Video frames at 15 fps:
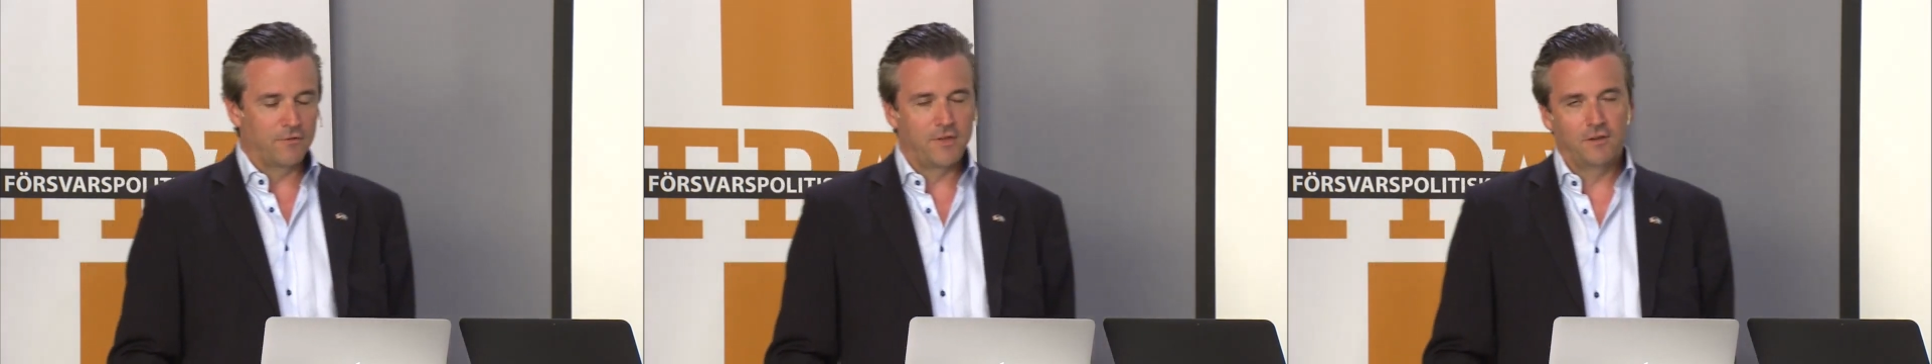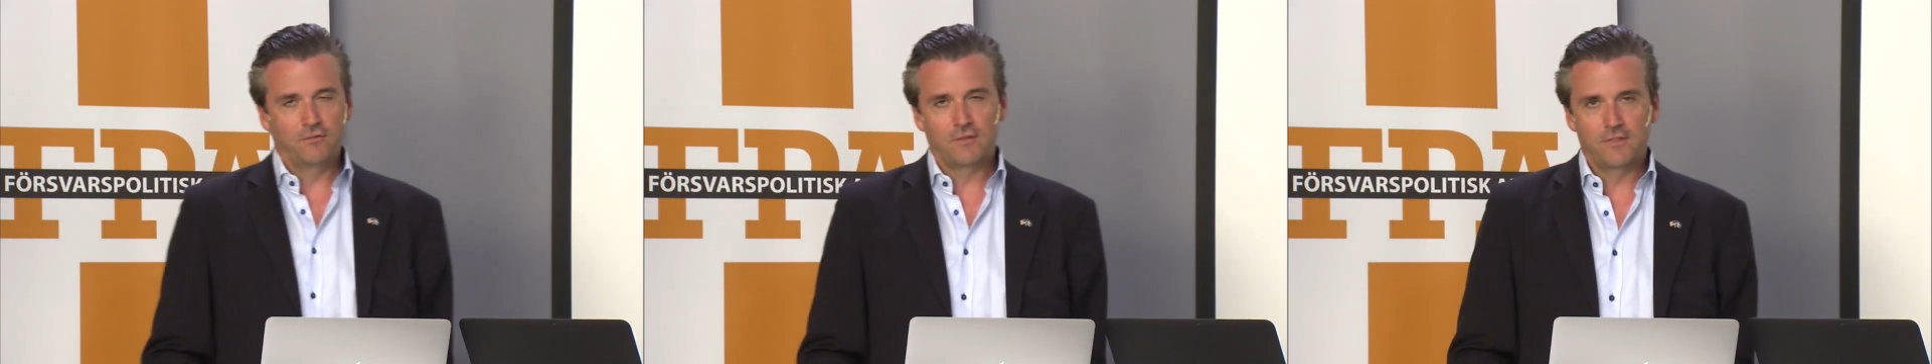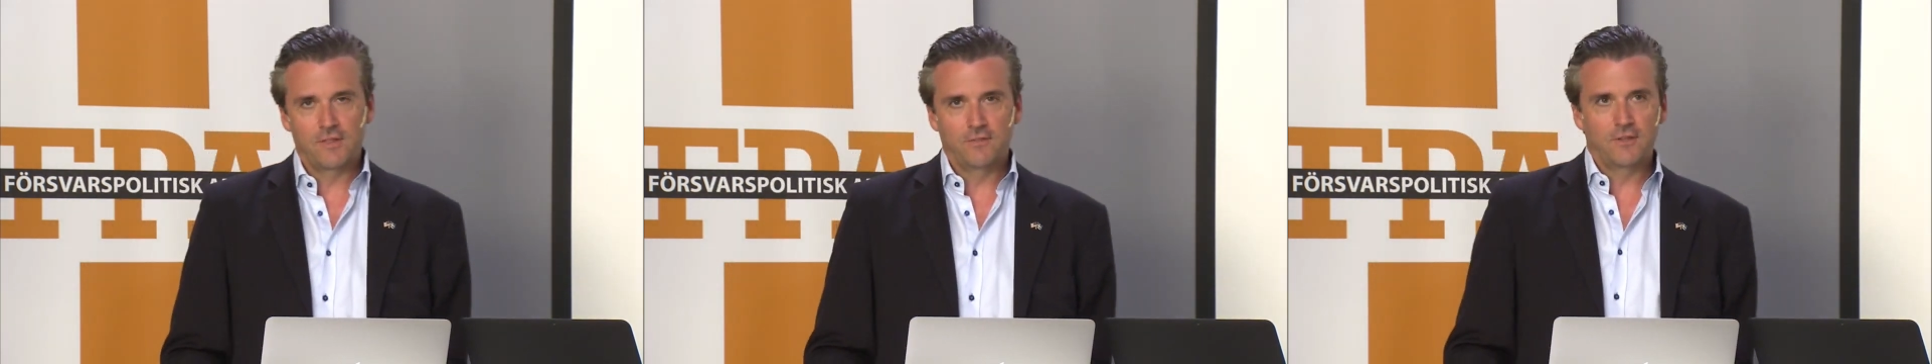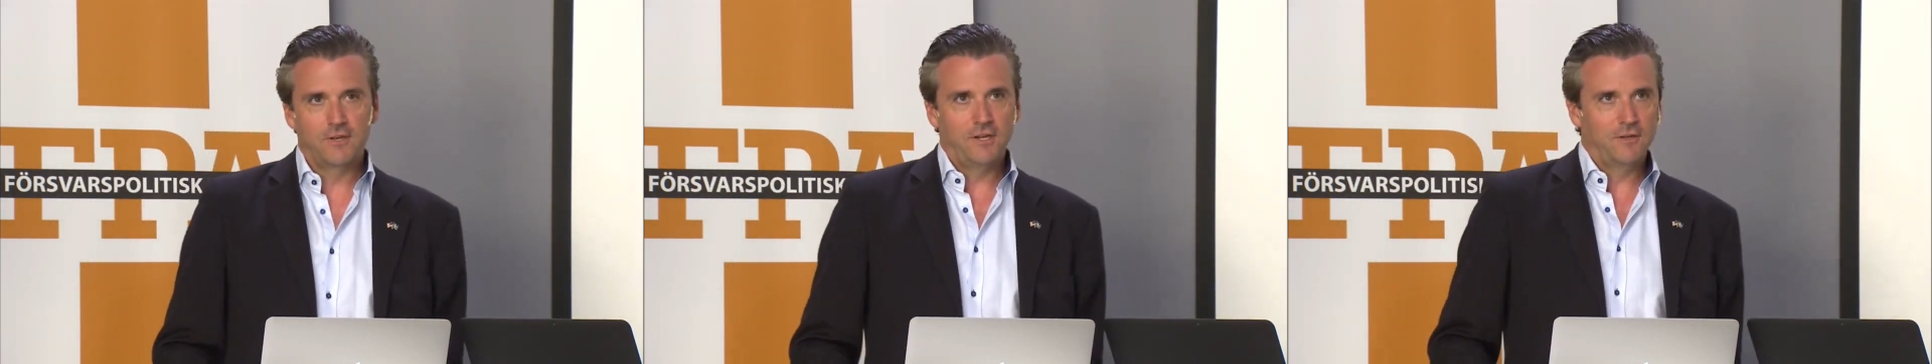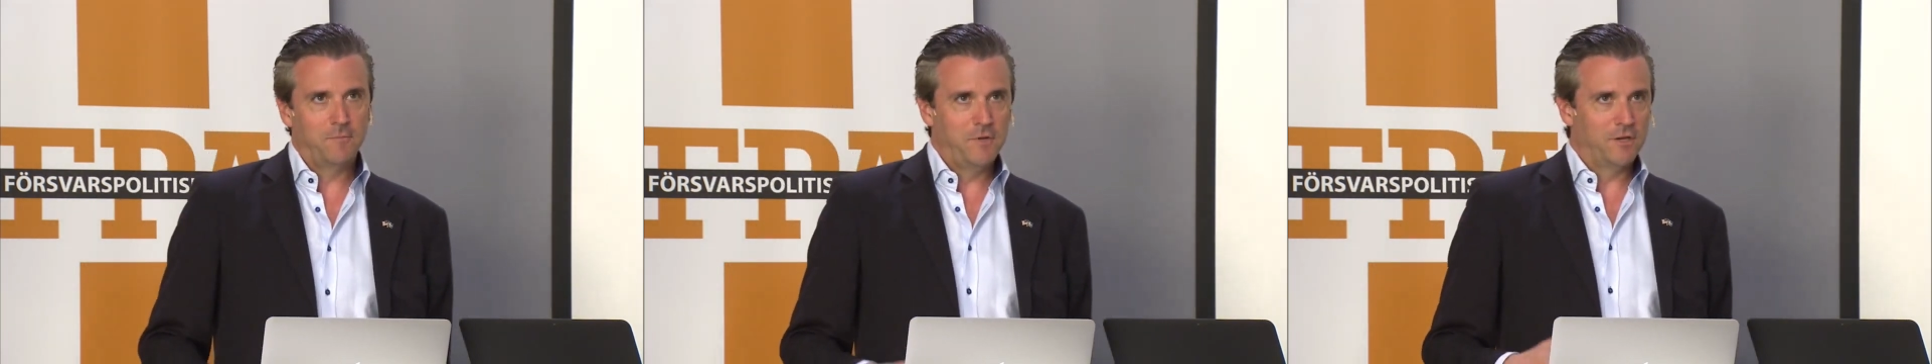things I think that
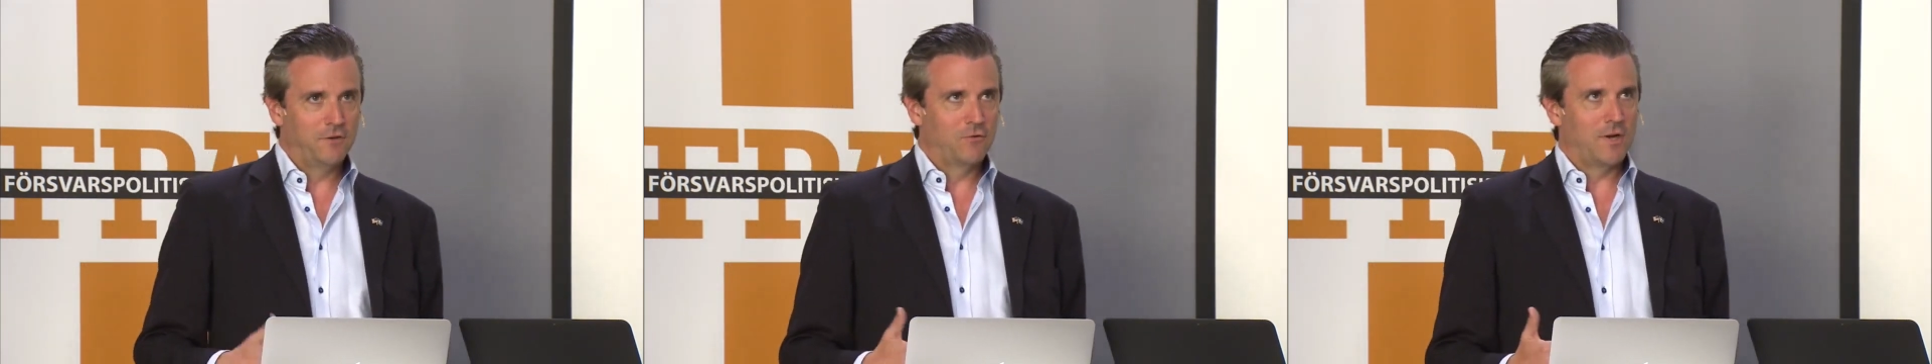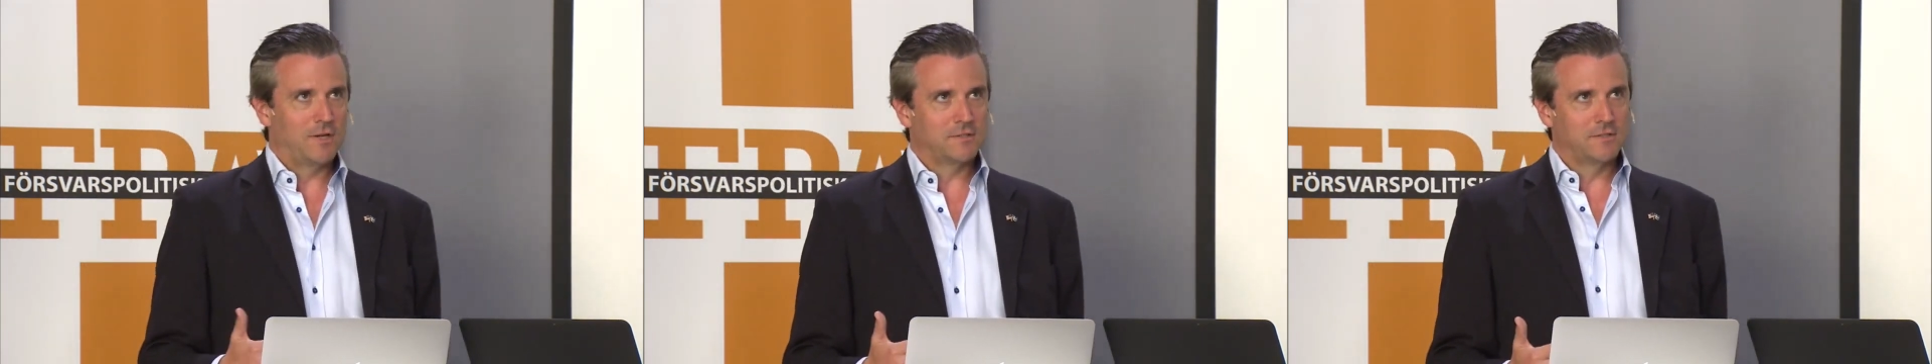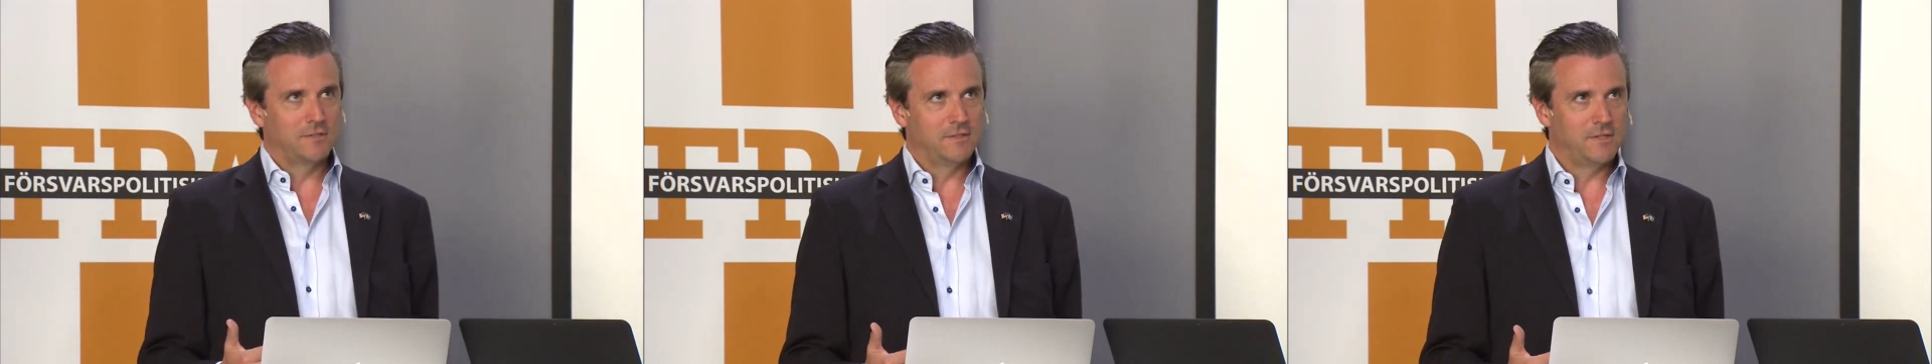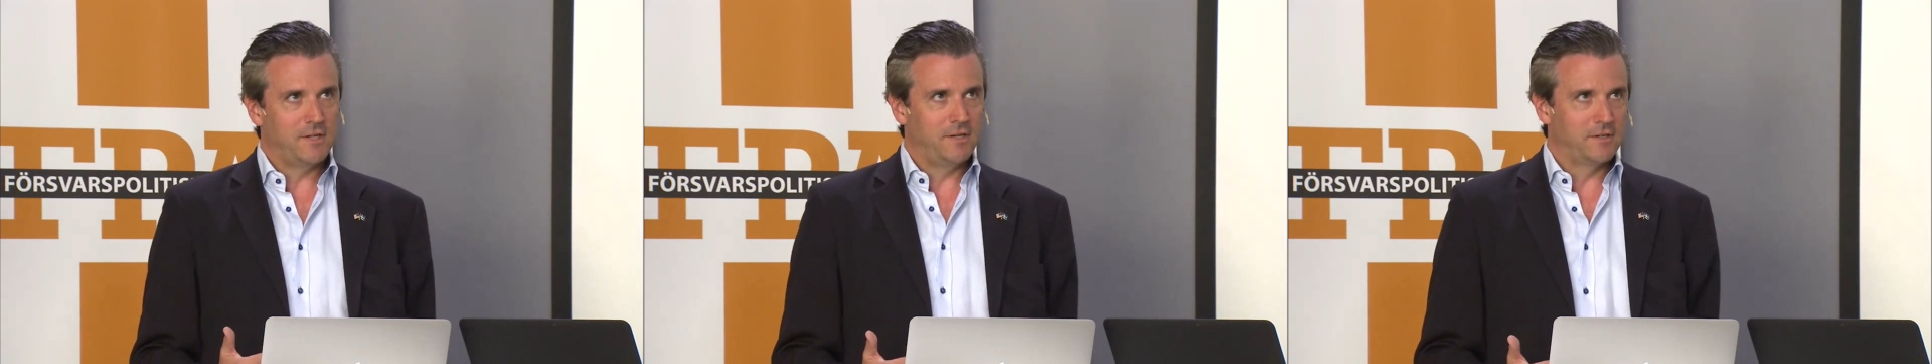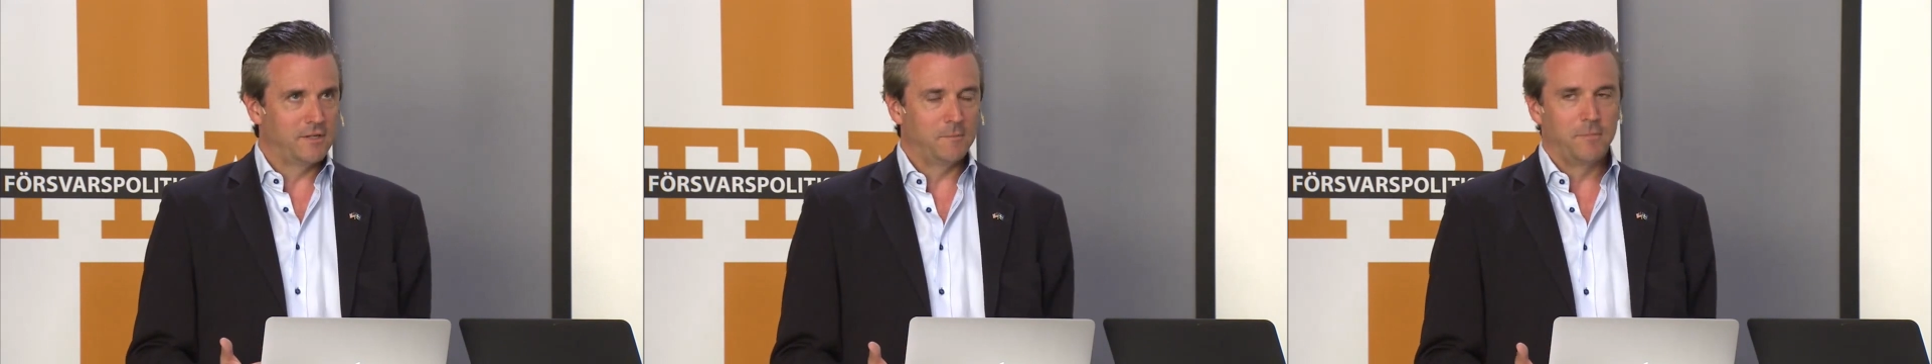need to be addressed in
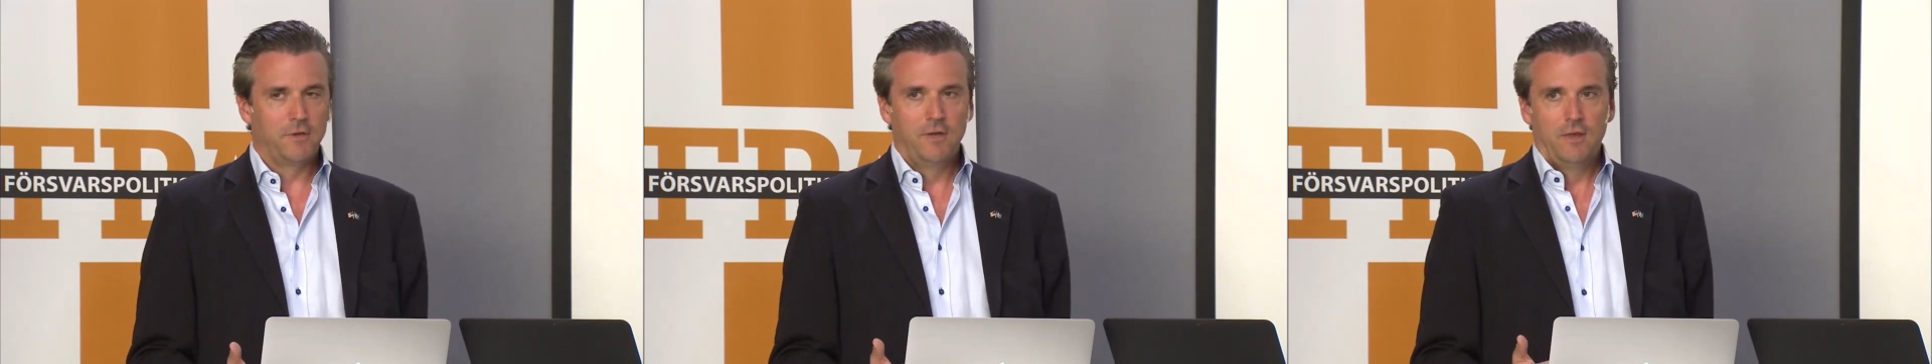TTIP